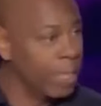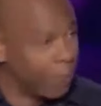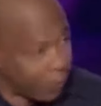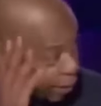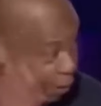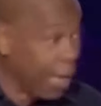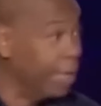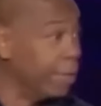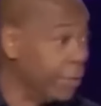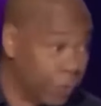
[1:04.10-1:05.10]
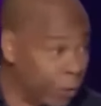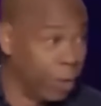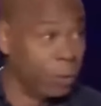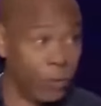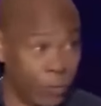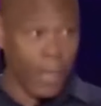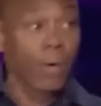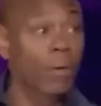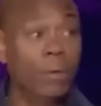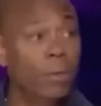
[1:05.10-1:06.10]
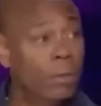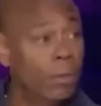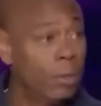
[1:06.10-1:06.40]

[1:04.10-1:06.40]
When they said cut, this was still